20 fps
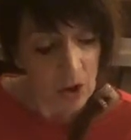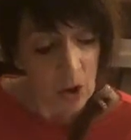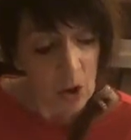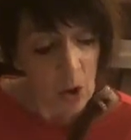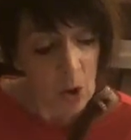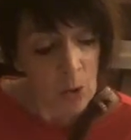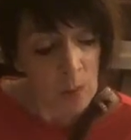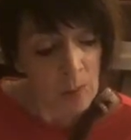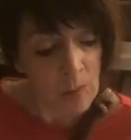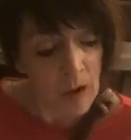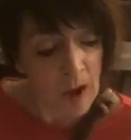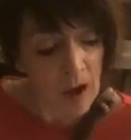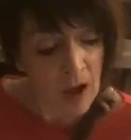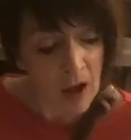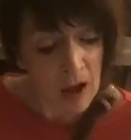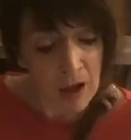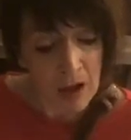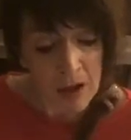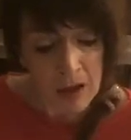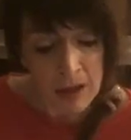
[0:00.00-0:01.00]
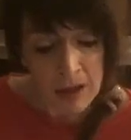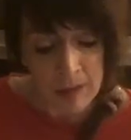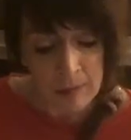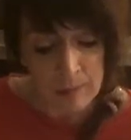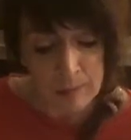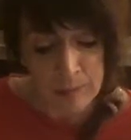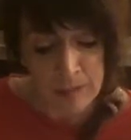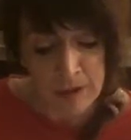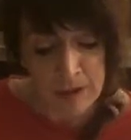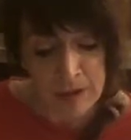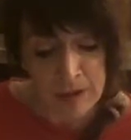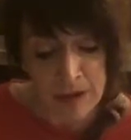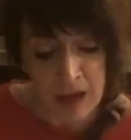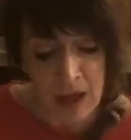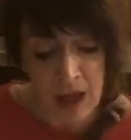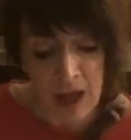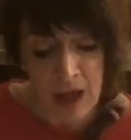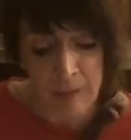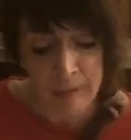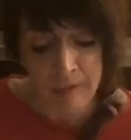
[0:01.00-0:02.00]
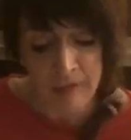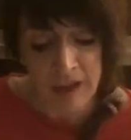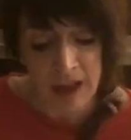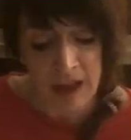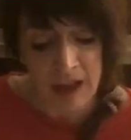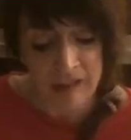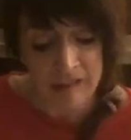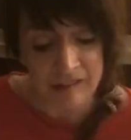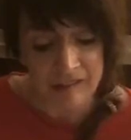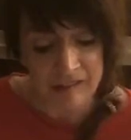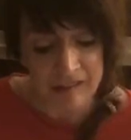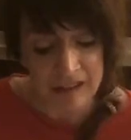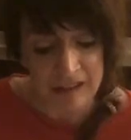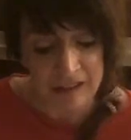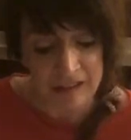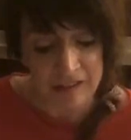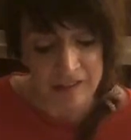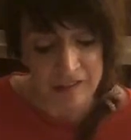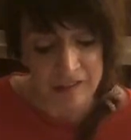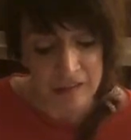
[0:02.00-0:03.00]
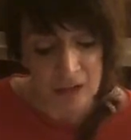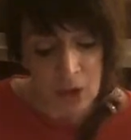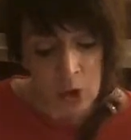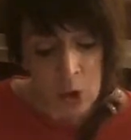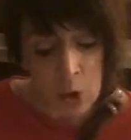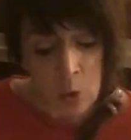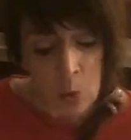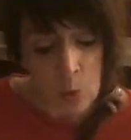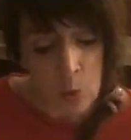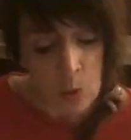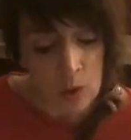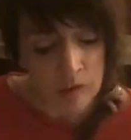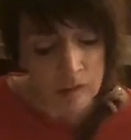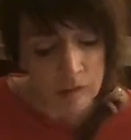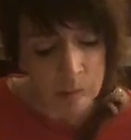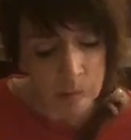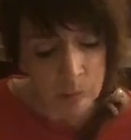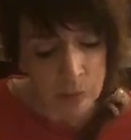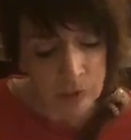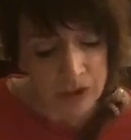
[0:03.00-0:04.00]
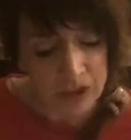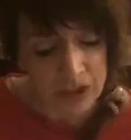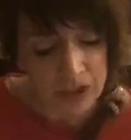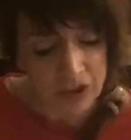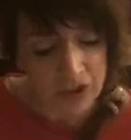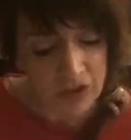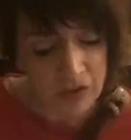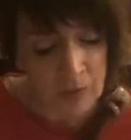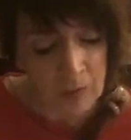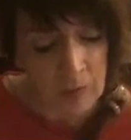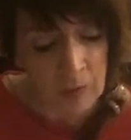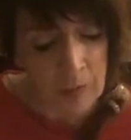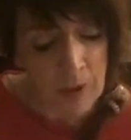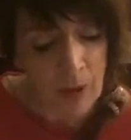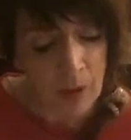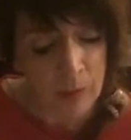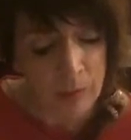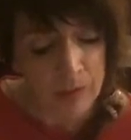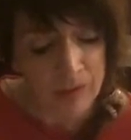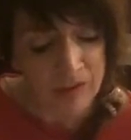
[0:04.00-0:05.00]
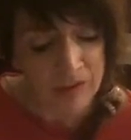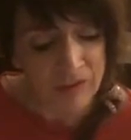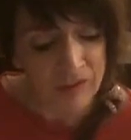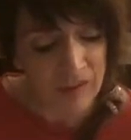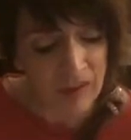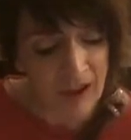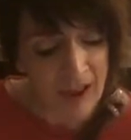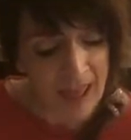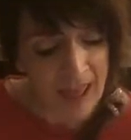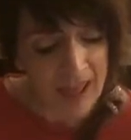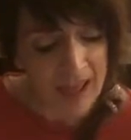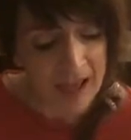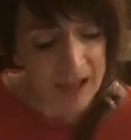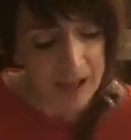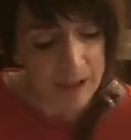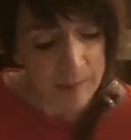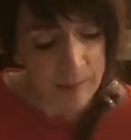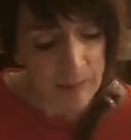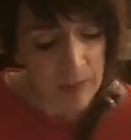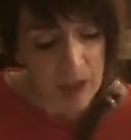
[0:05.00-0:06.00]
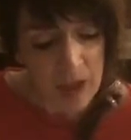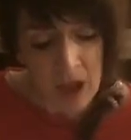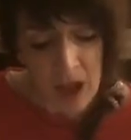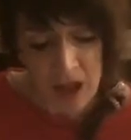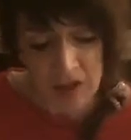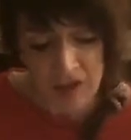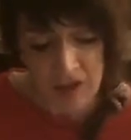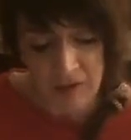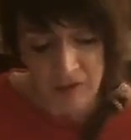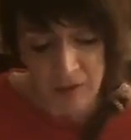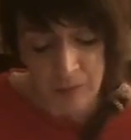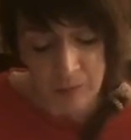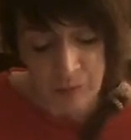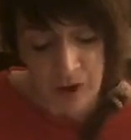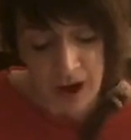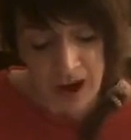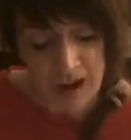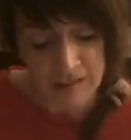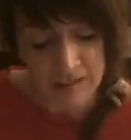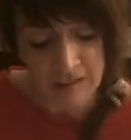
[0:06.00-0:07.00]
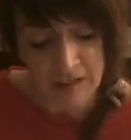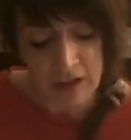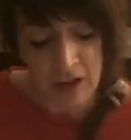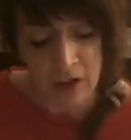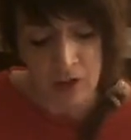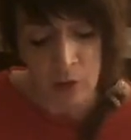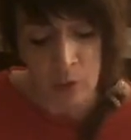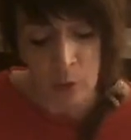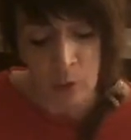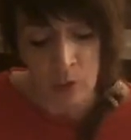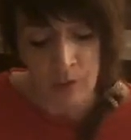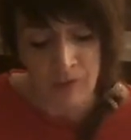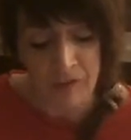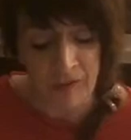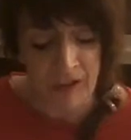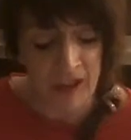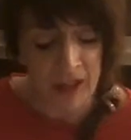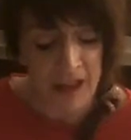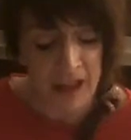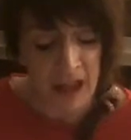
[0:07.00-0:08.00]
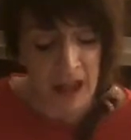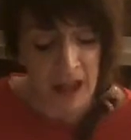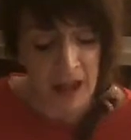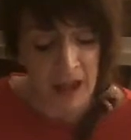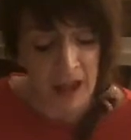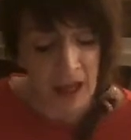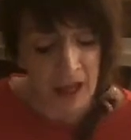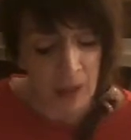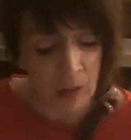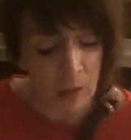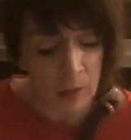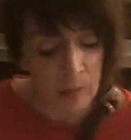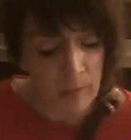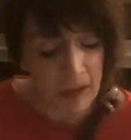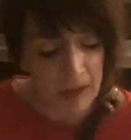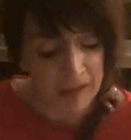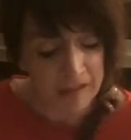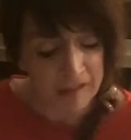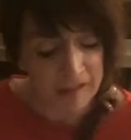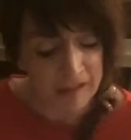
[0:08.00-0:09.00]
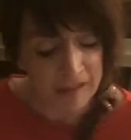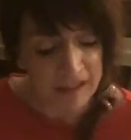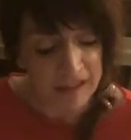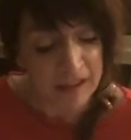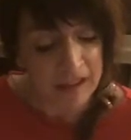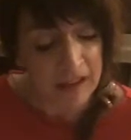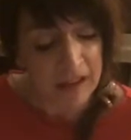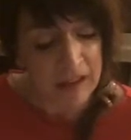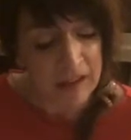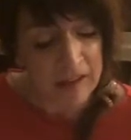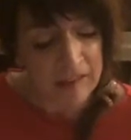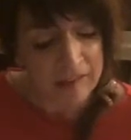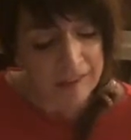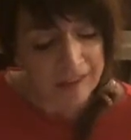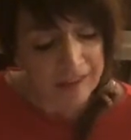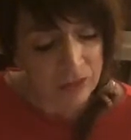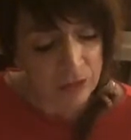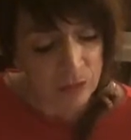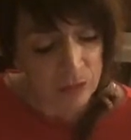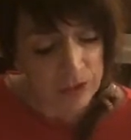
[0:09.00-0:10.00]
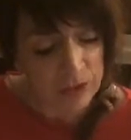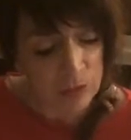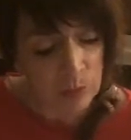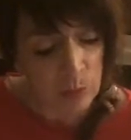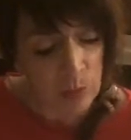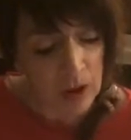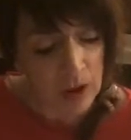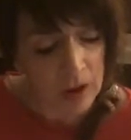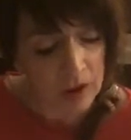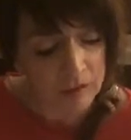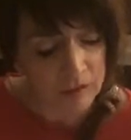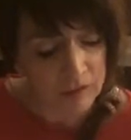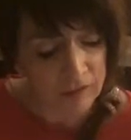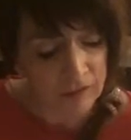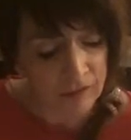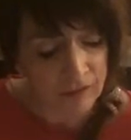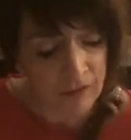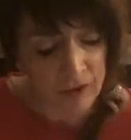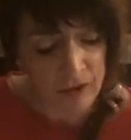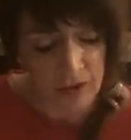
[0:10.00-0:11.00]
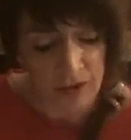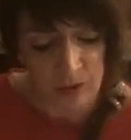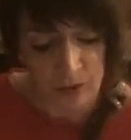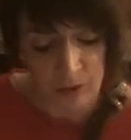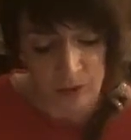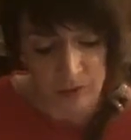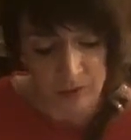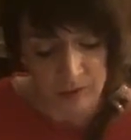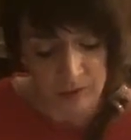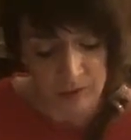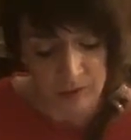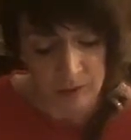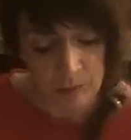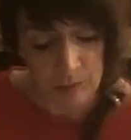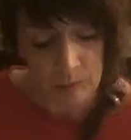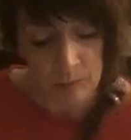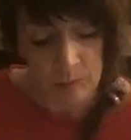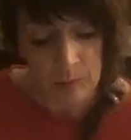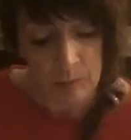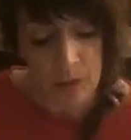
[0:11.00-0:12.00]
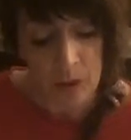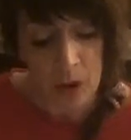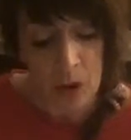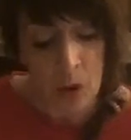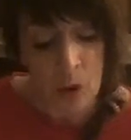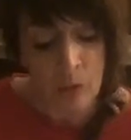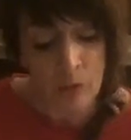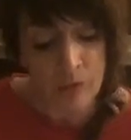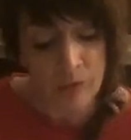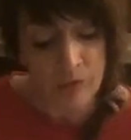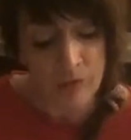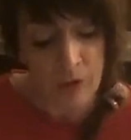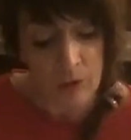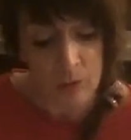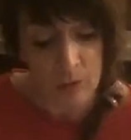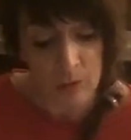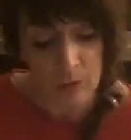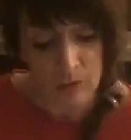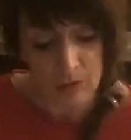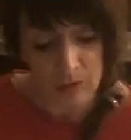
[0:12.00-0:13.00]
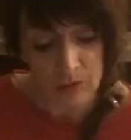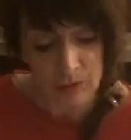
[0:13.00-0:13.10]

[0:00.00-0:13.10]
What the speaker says: Omar bin Abd al-Aziz once preached from a pulpit of clay, and after praising and glorifying Allah Almighty, said 3 words as follows, O folk,